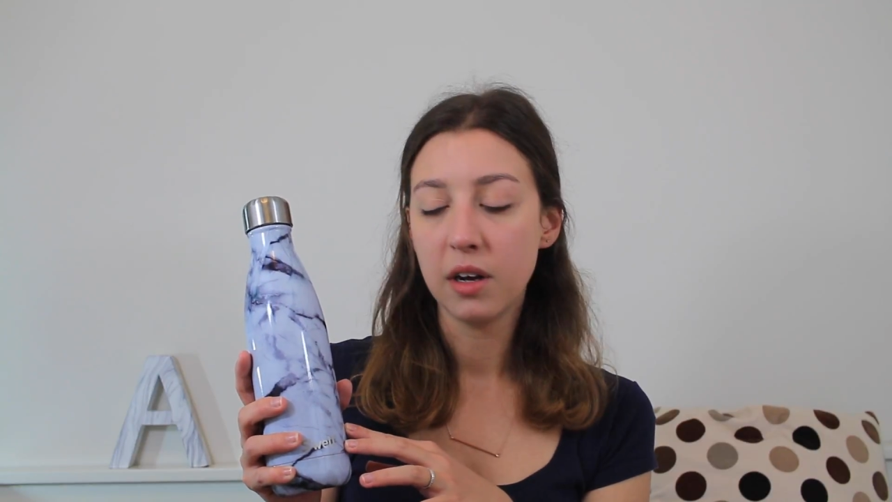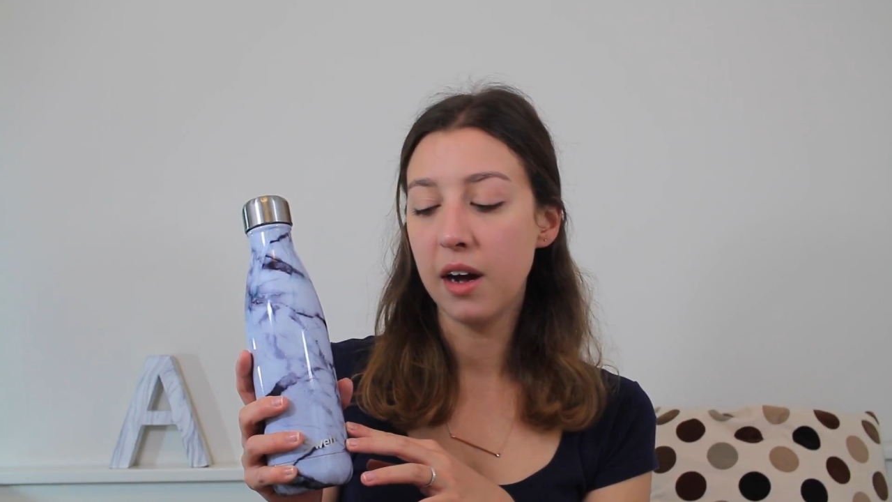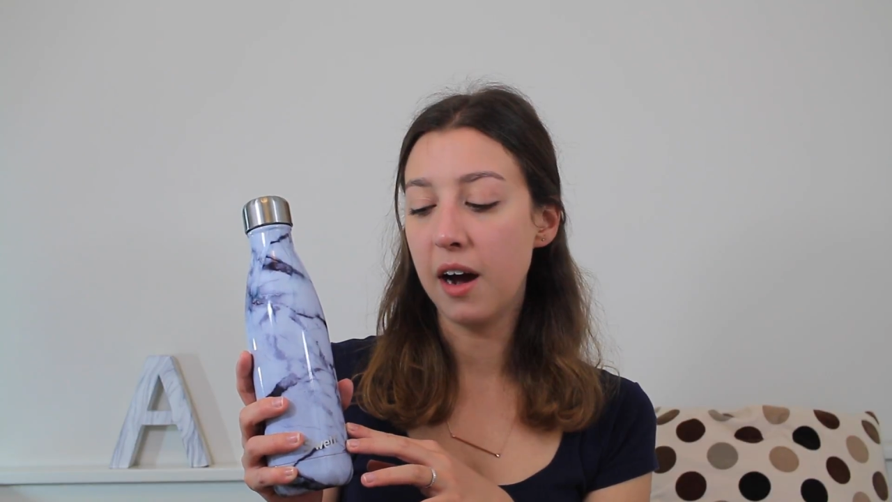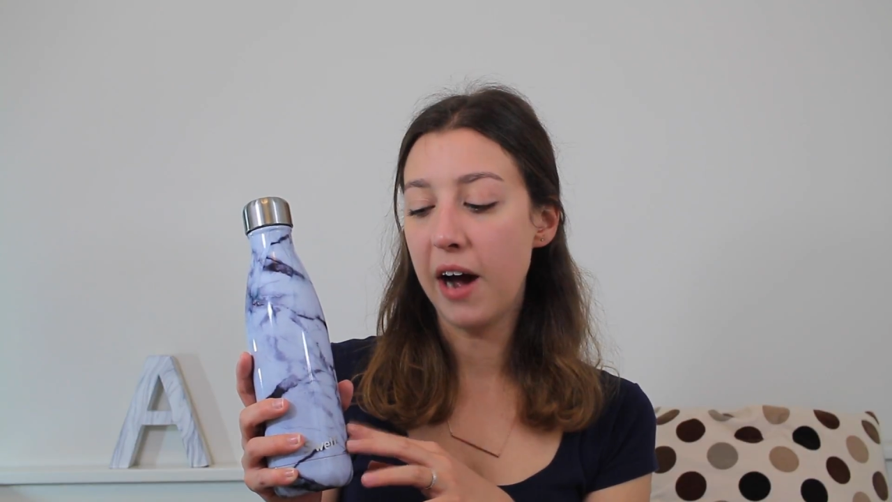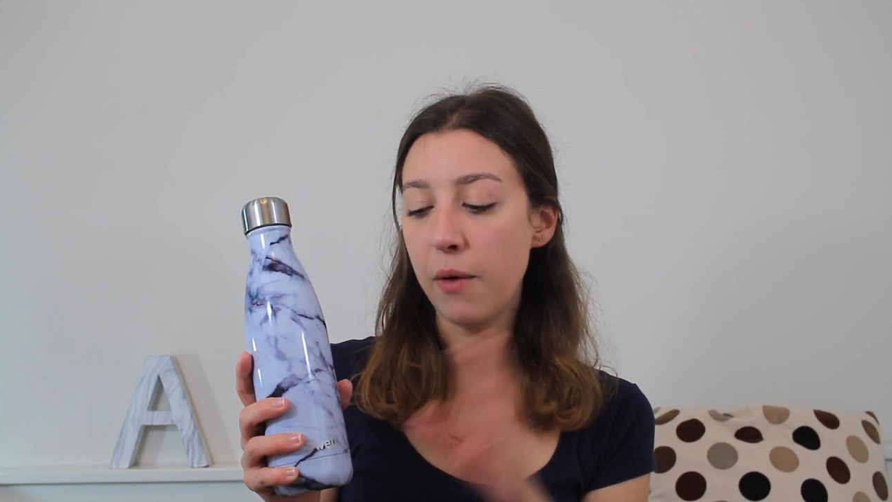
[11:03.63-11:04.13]

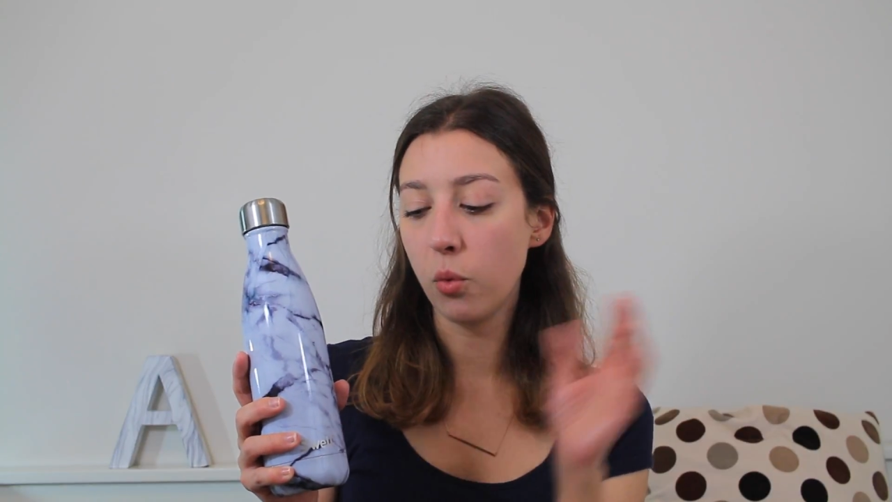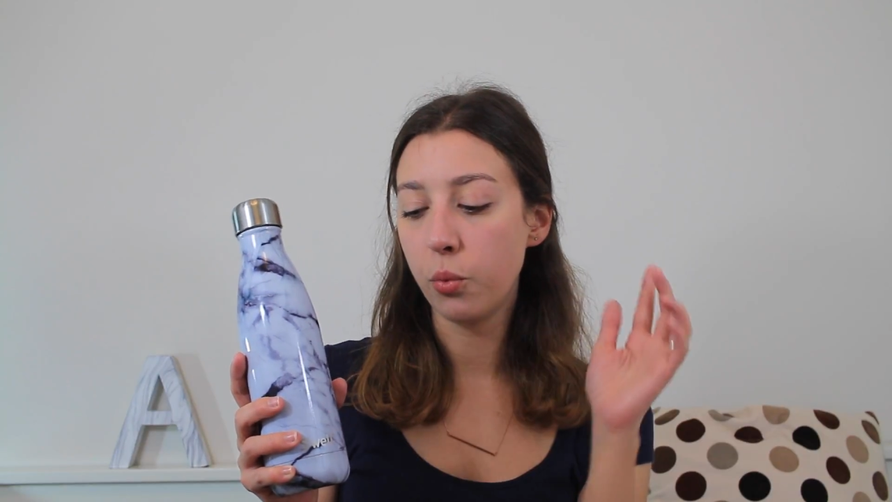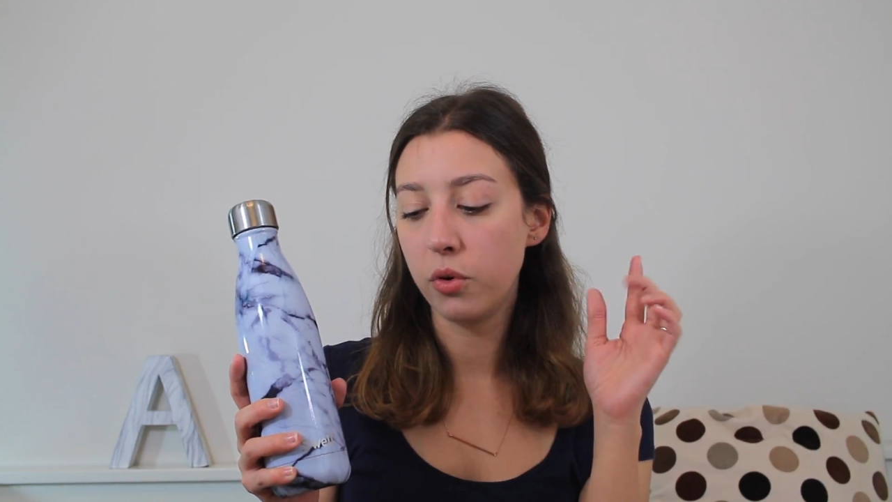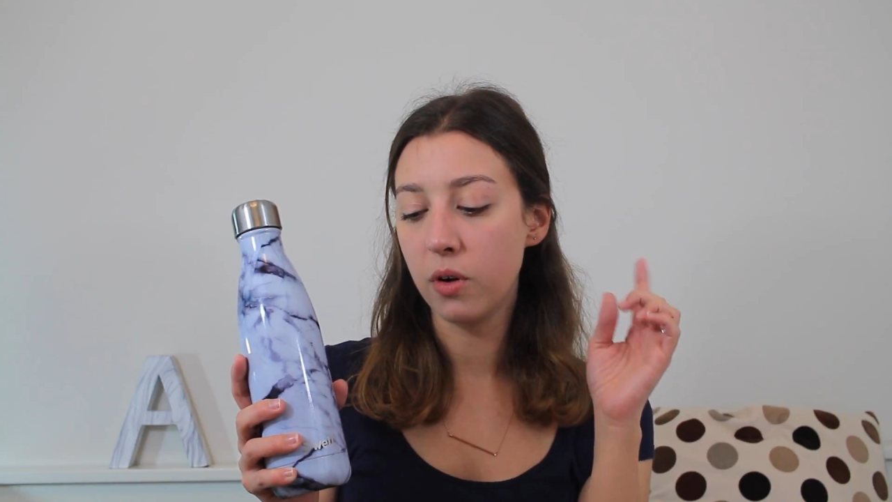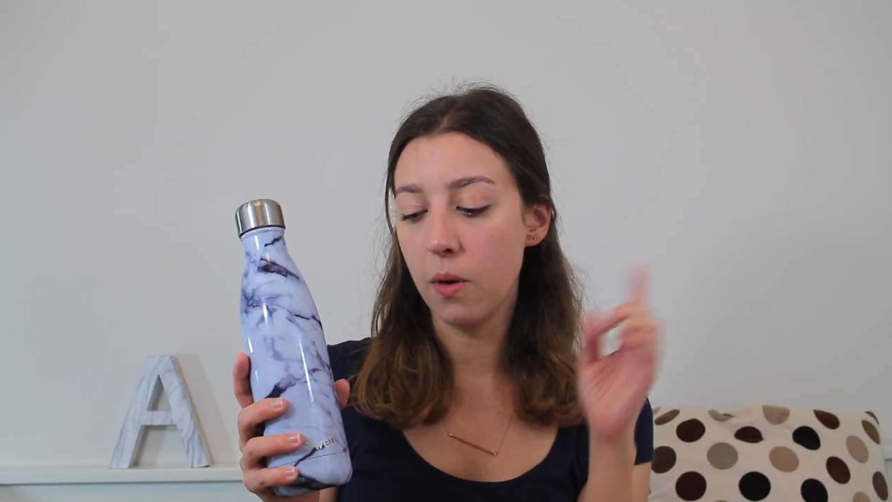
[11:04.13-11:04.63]
I will
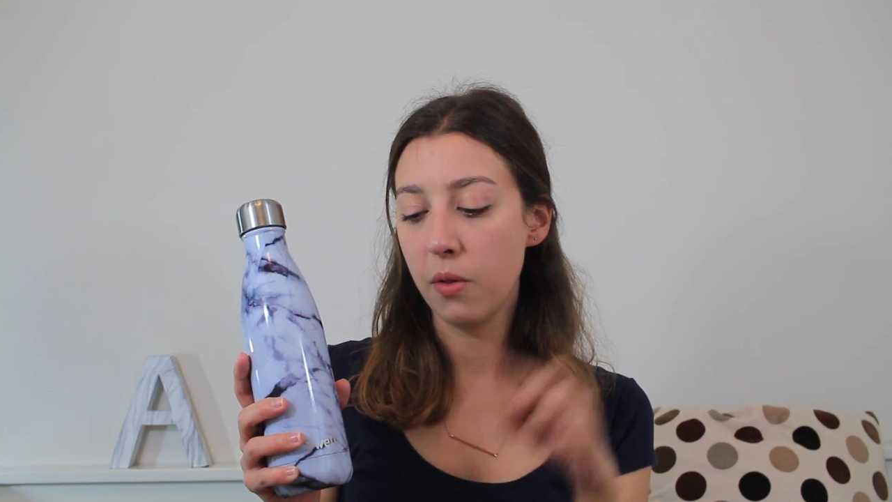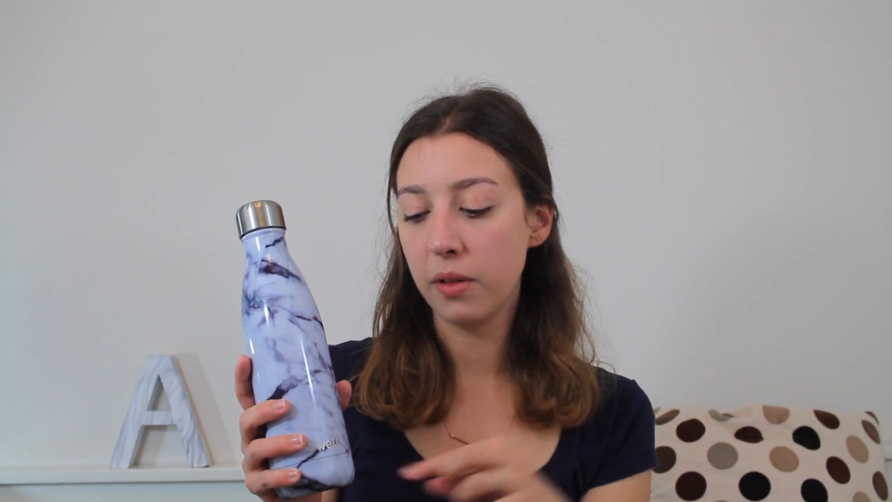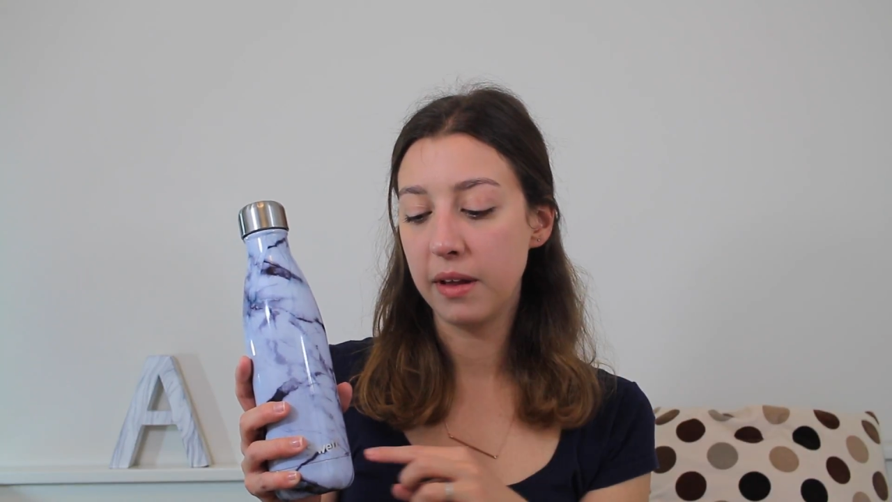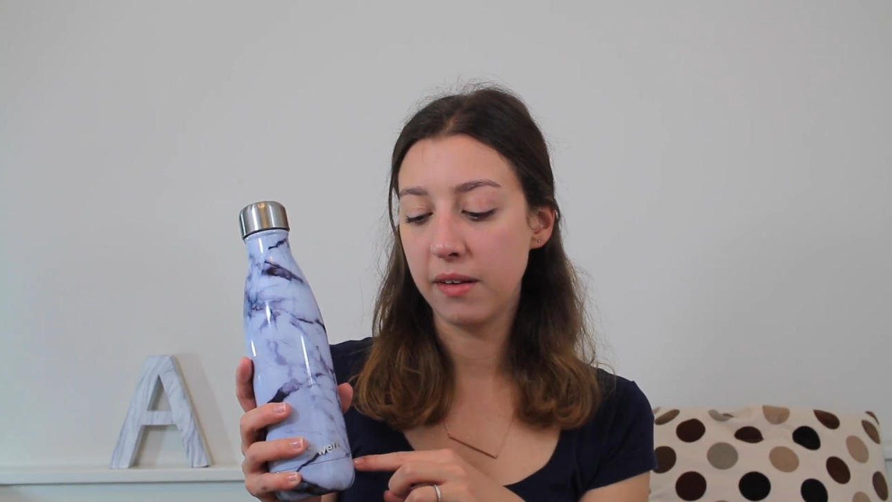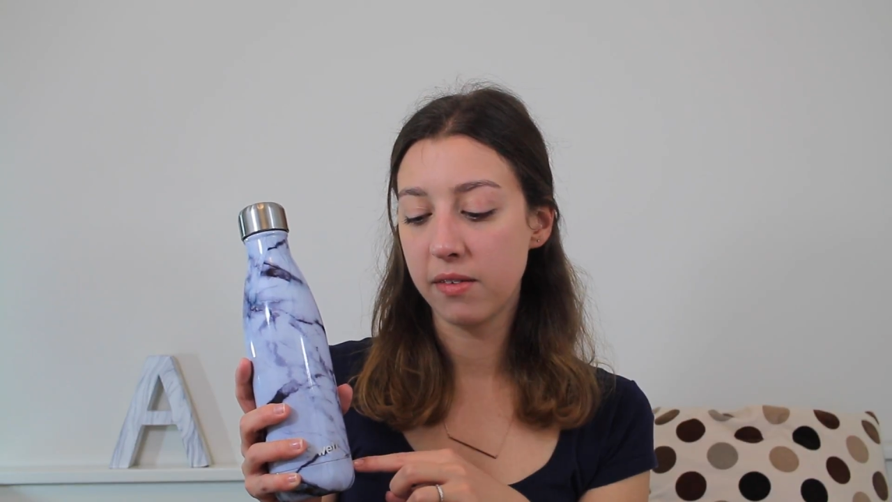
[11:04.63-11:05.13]
put all the
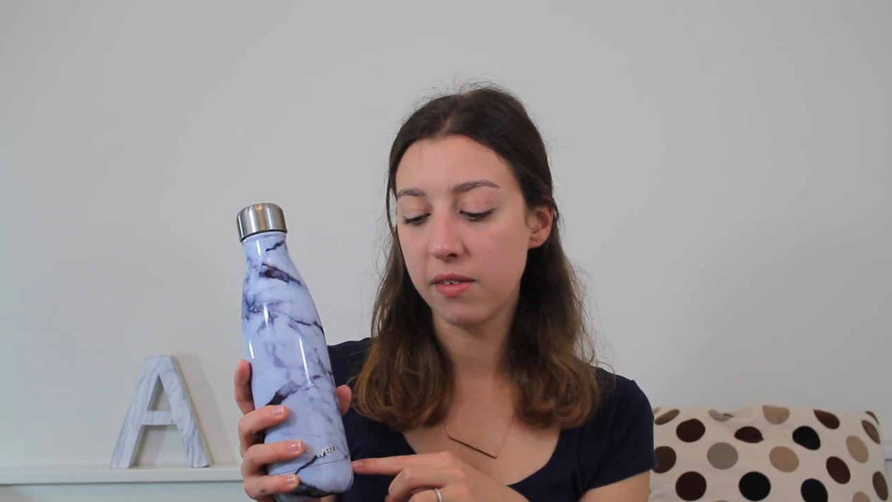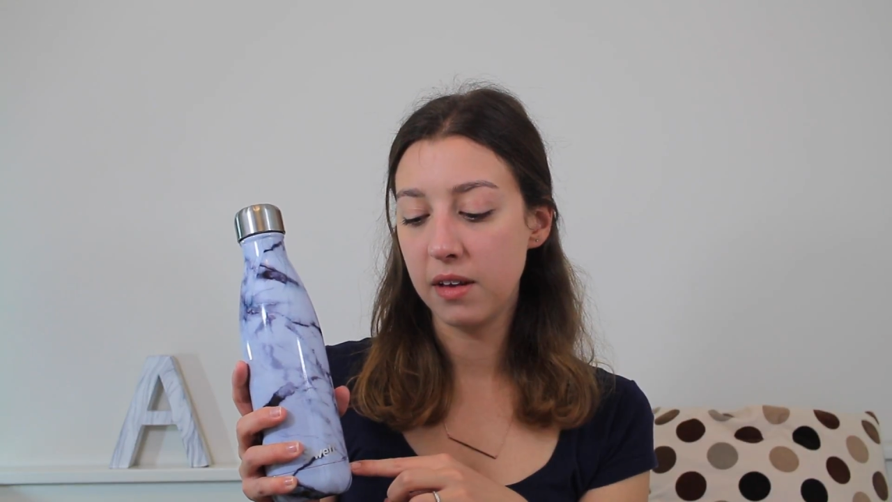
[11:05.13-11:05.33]
links